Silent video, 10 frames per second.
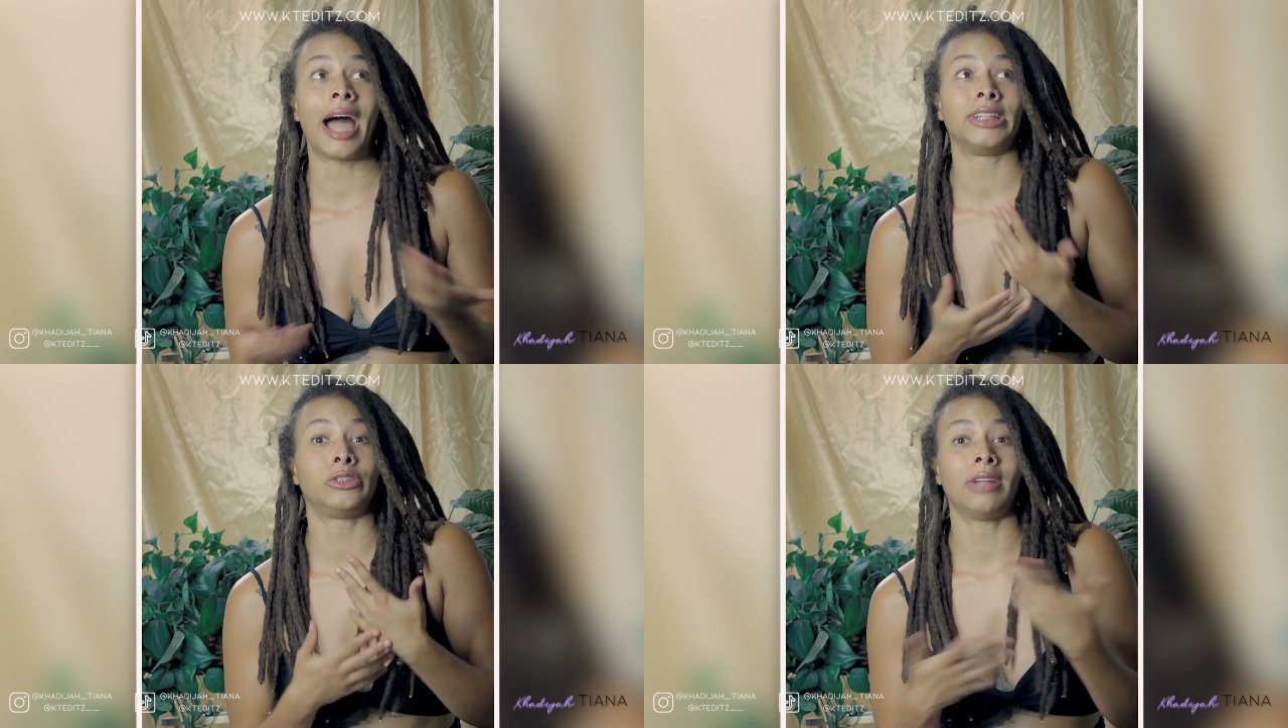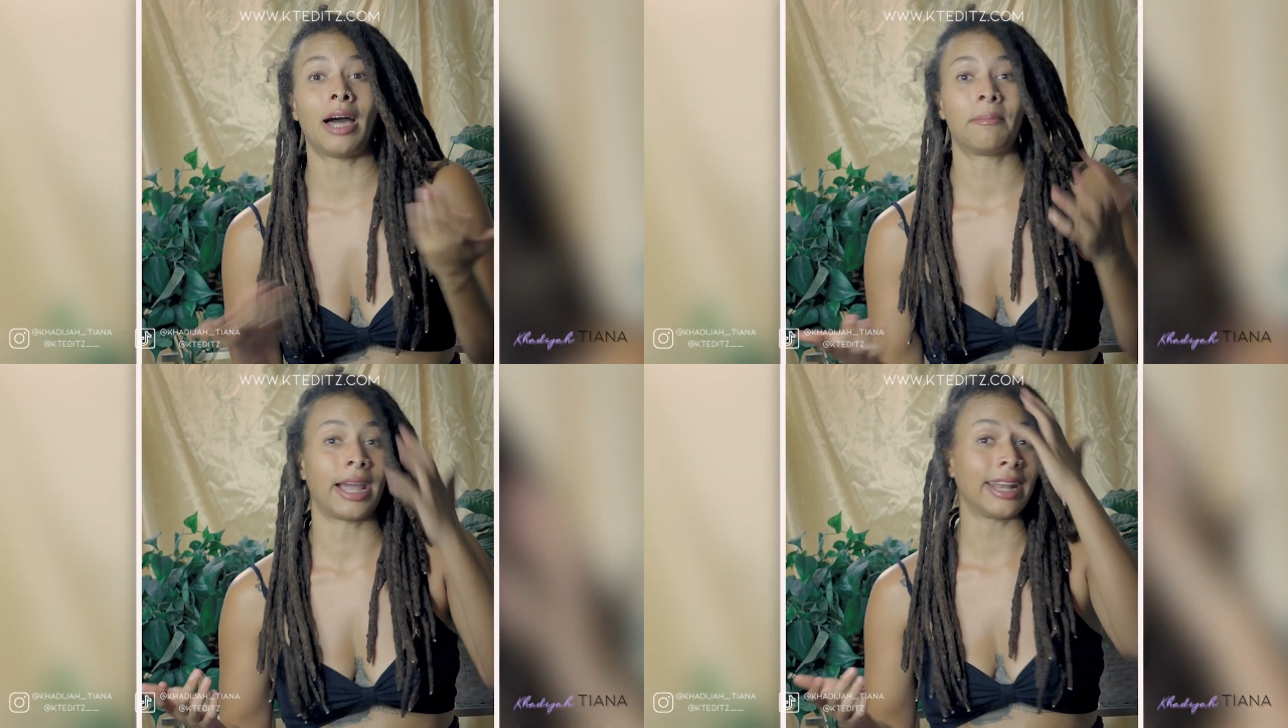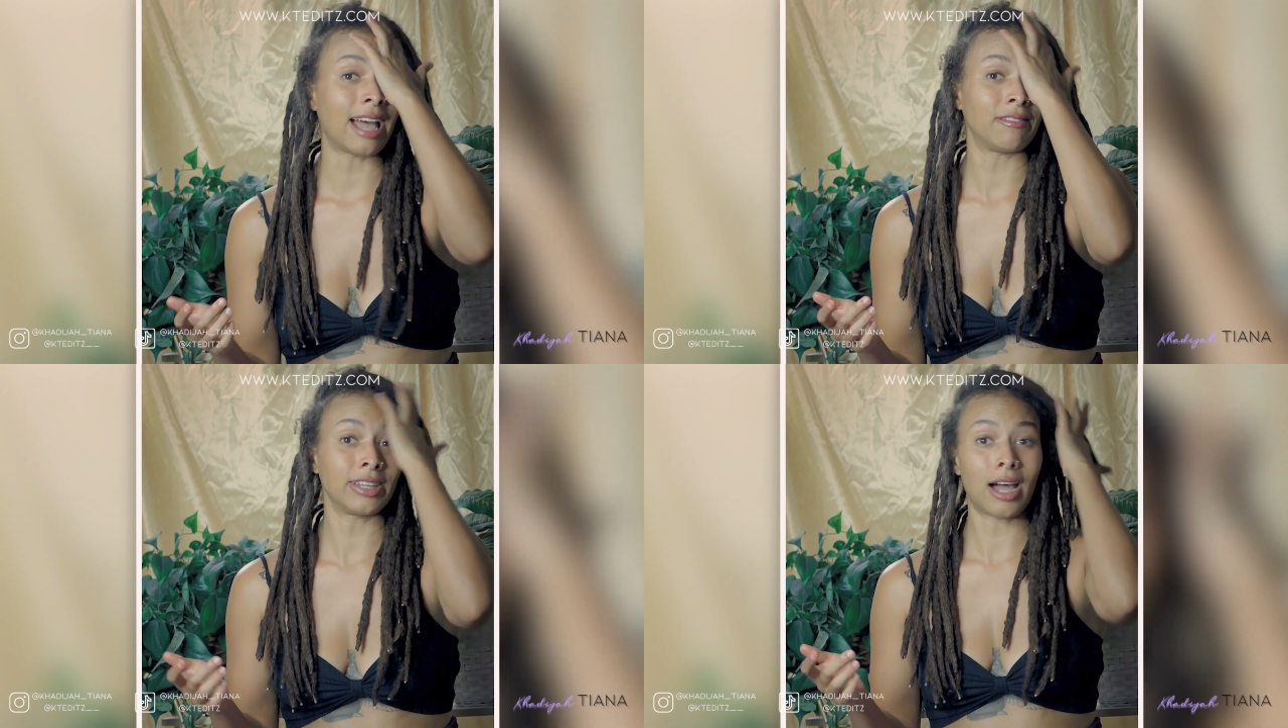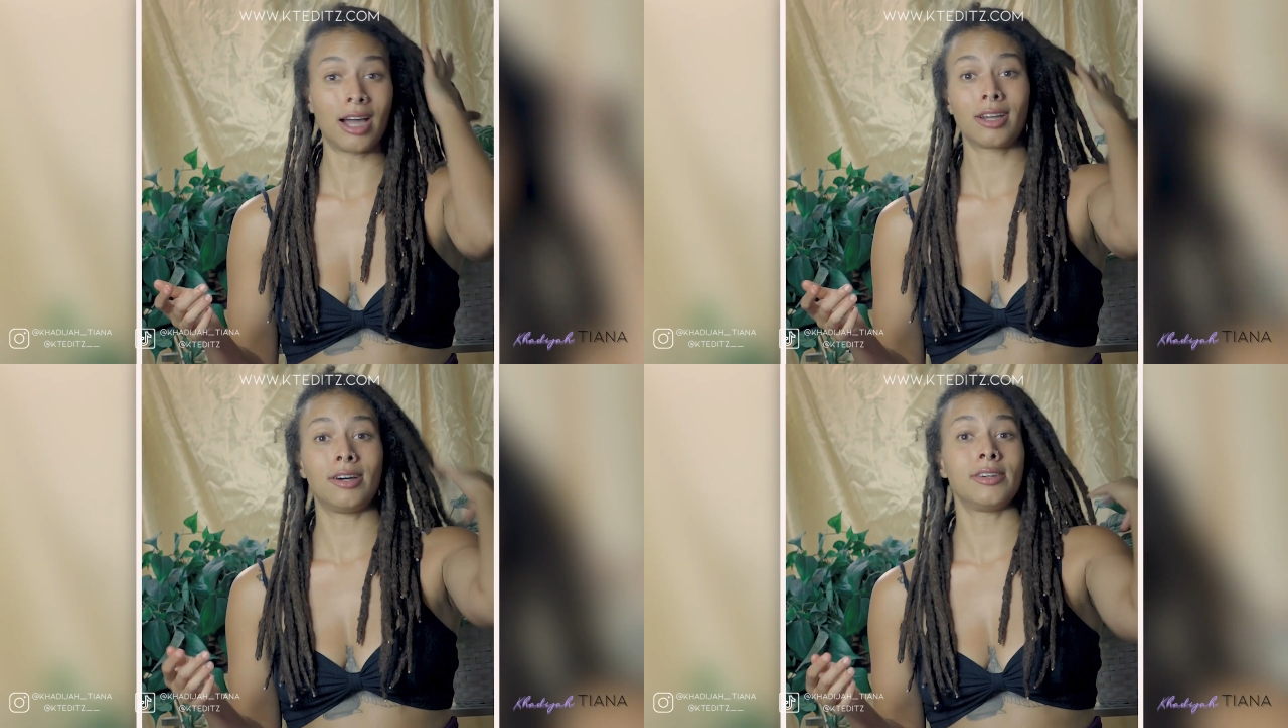I do not mind having
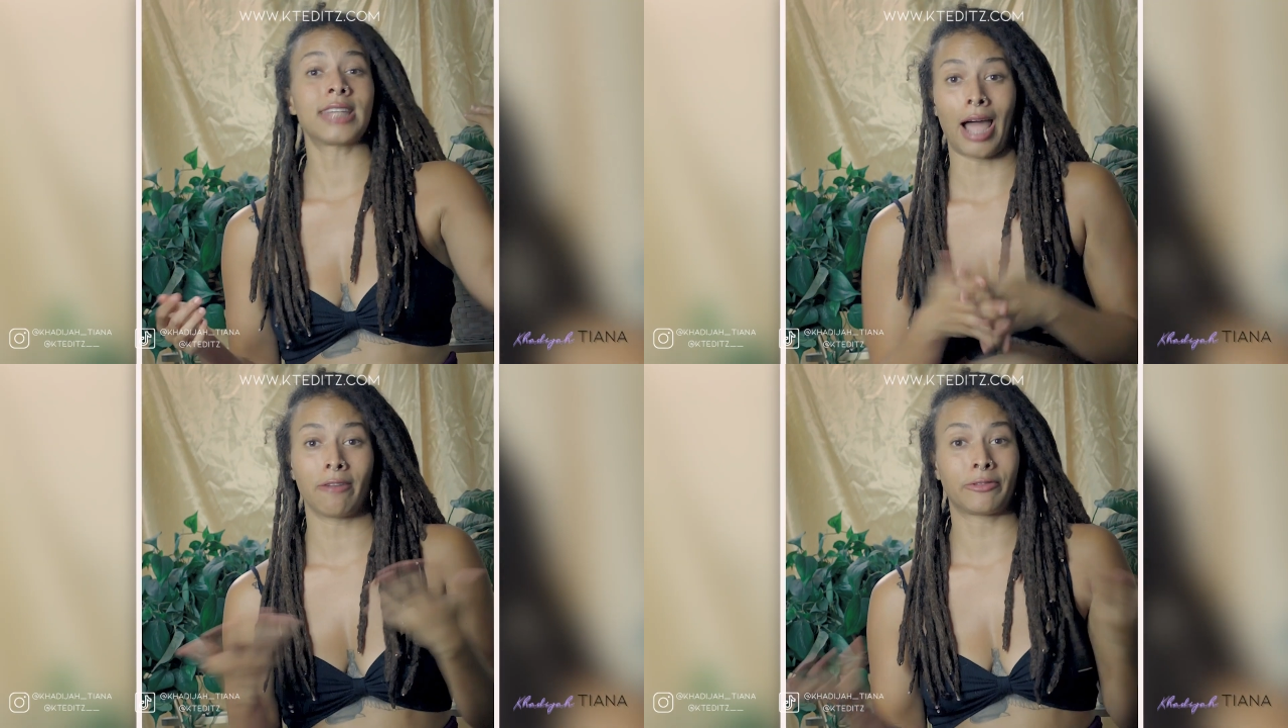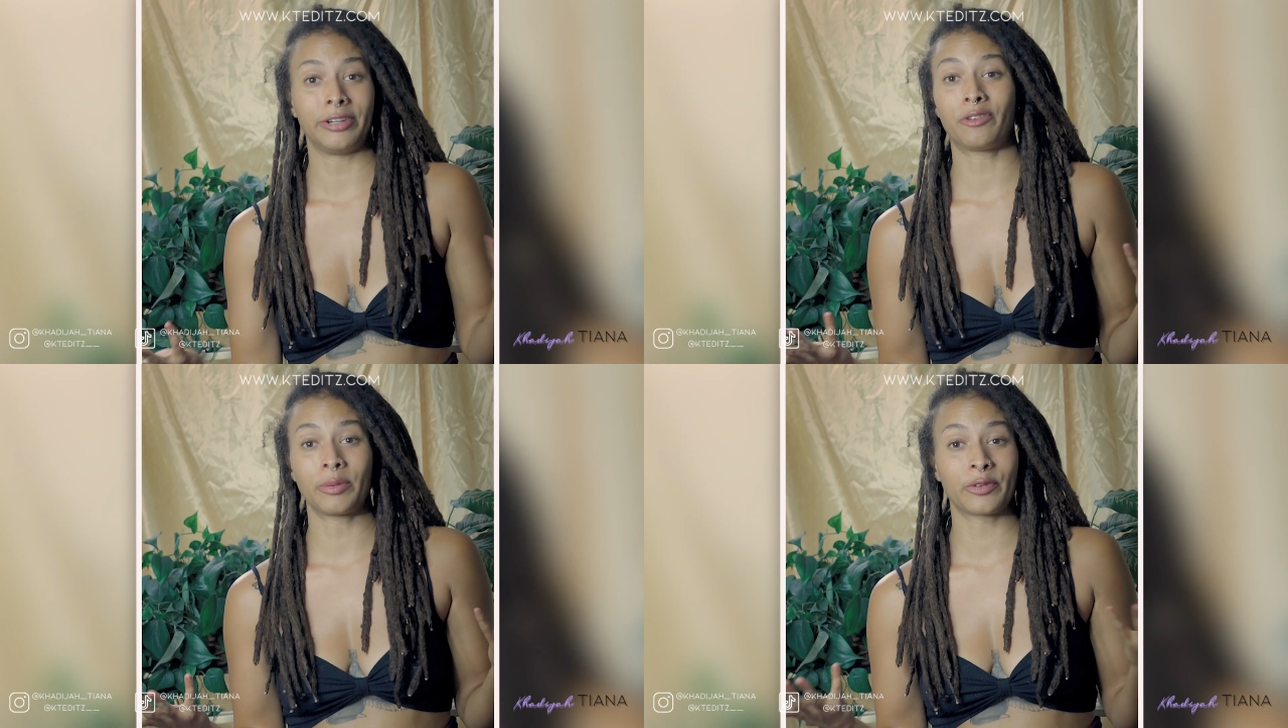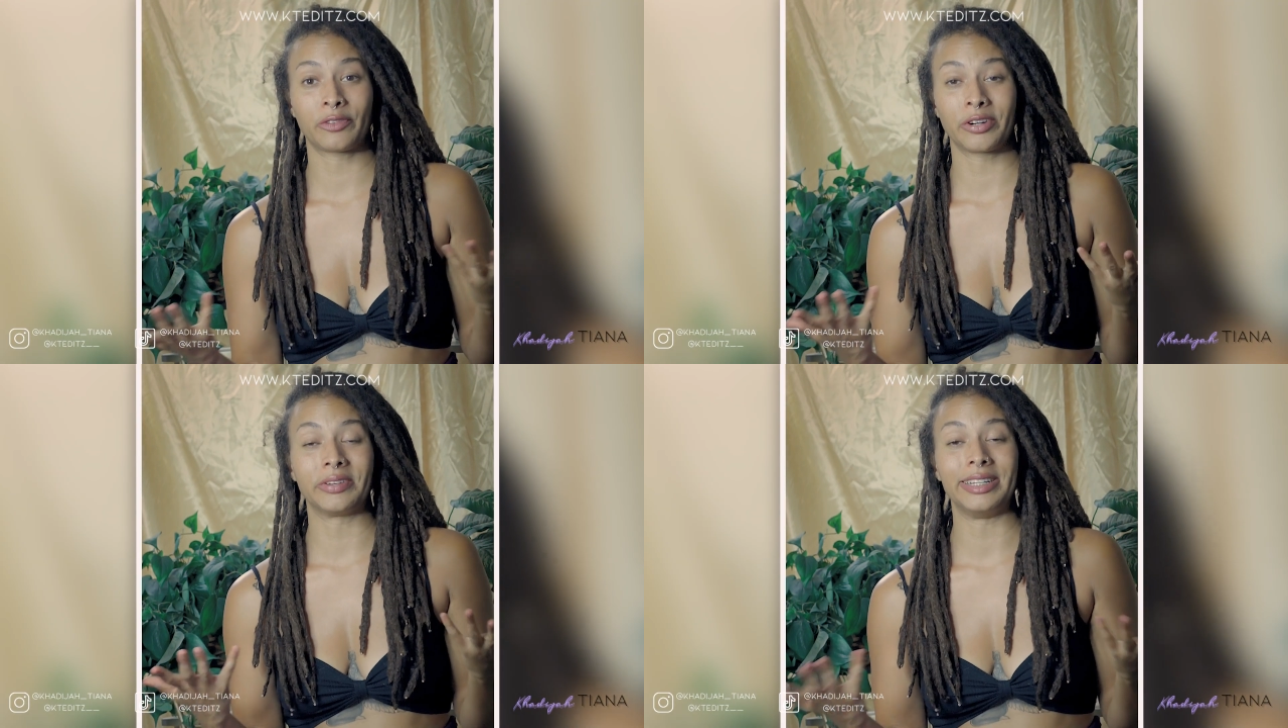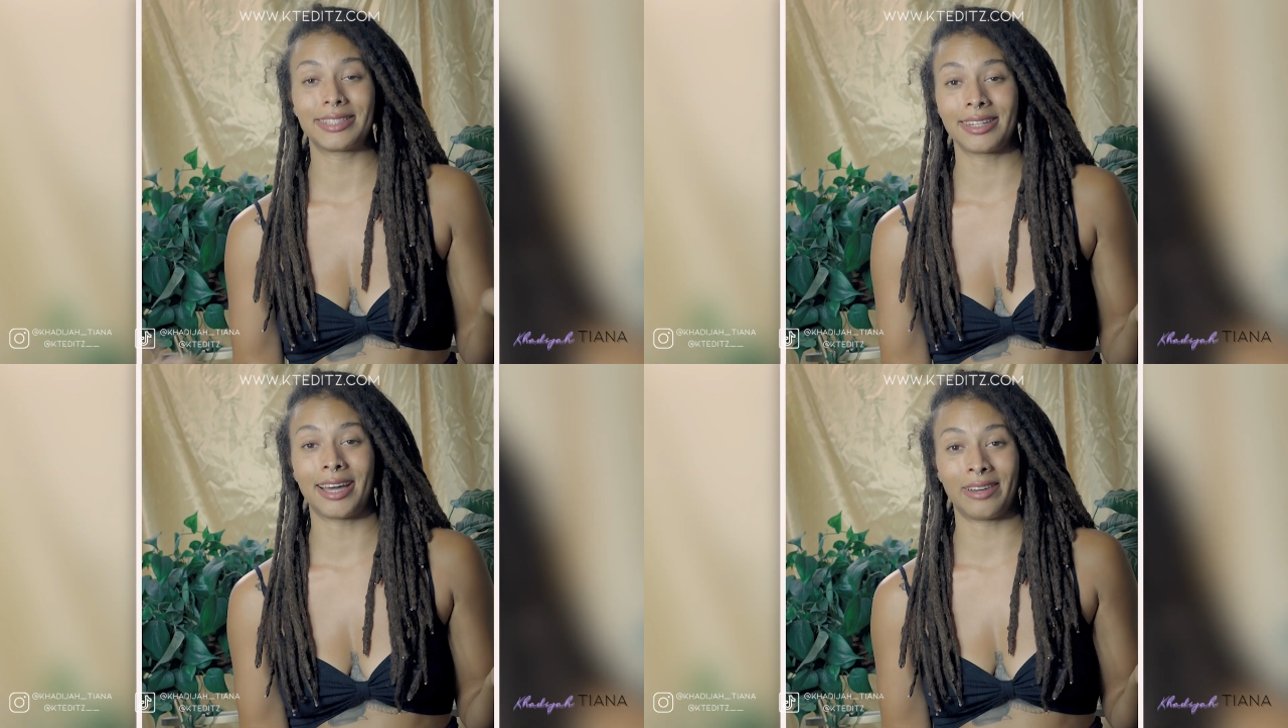congos. I freeformed for a
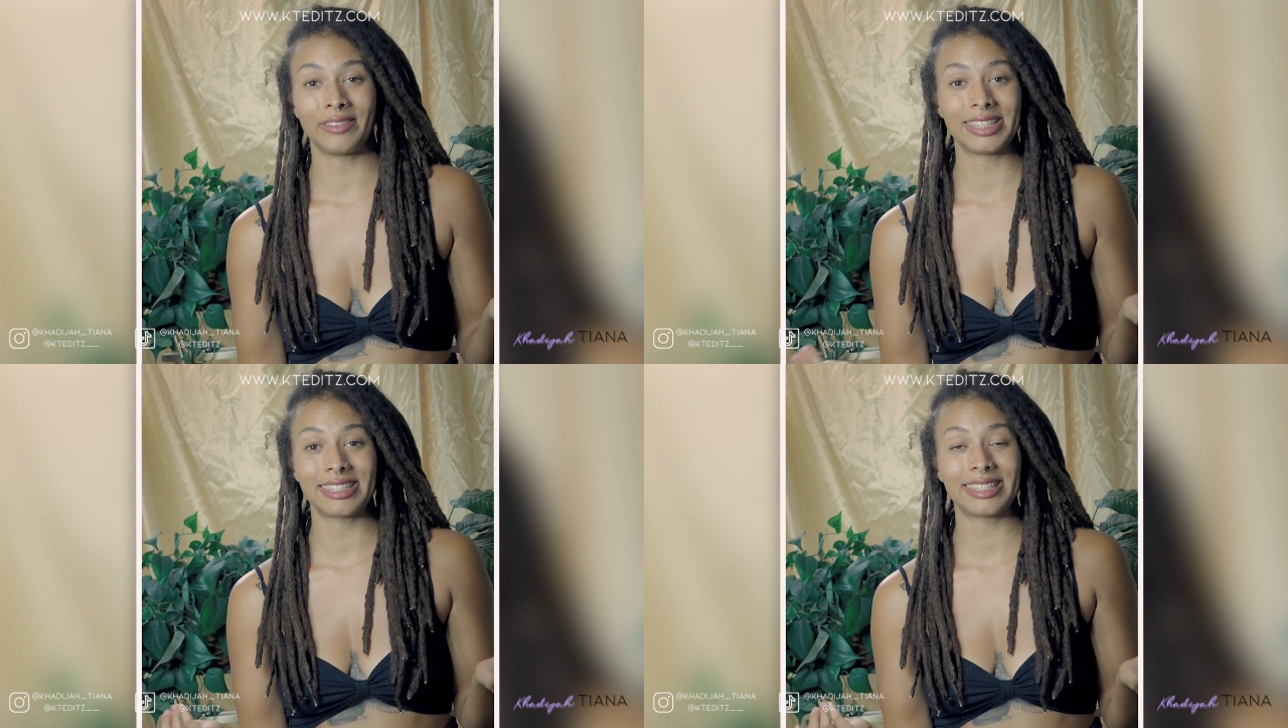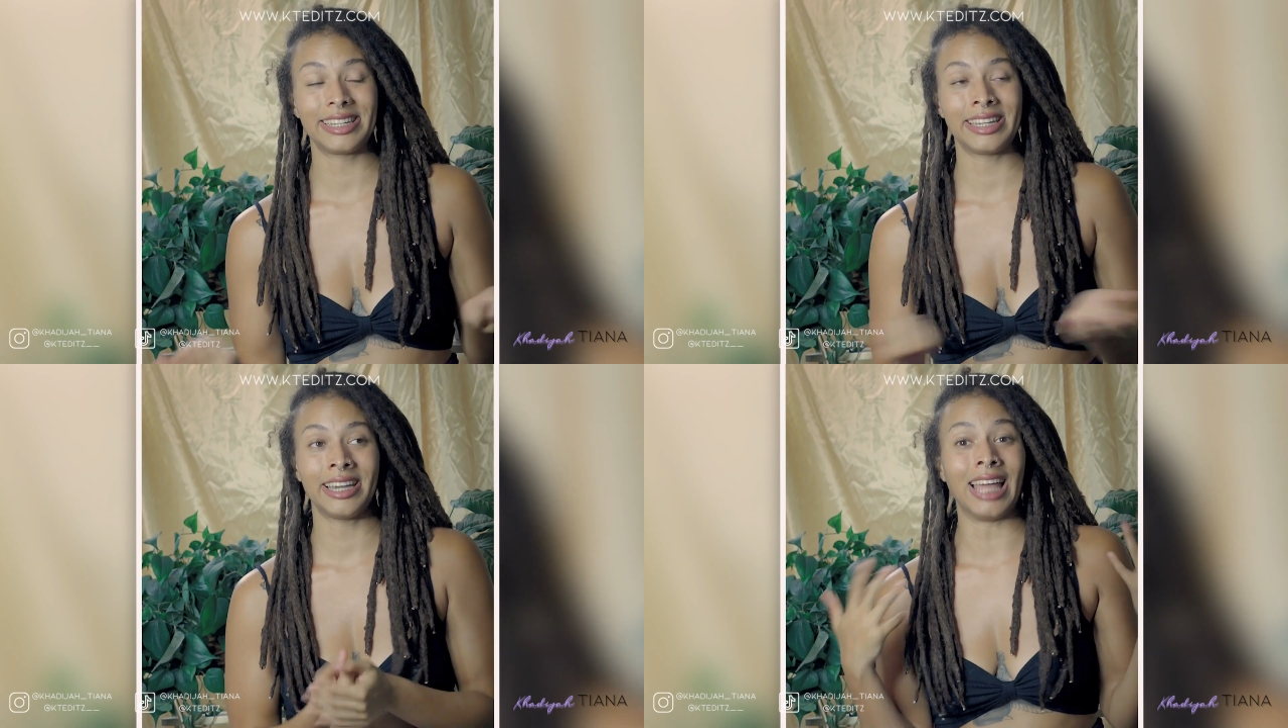reason, obviously.